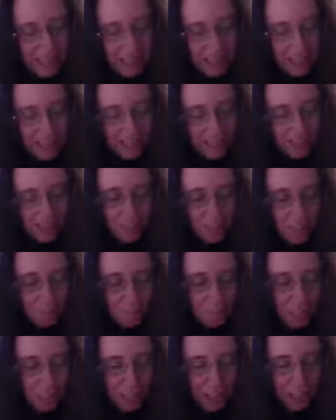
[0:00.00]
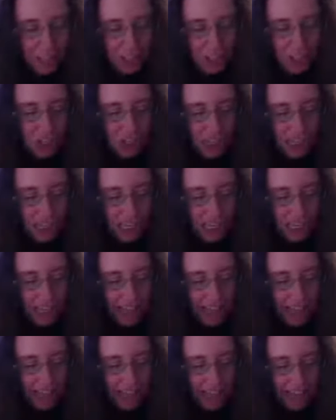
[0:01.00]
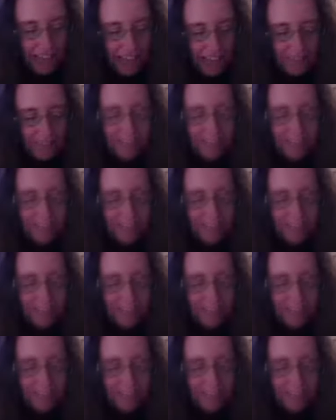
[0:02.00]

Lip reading: just big and chunky. And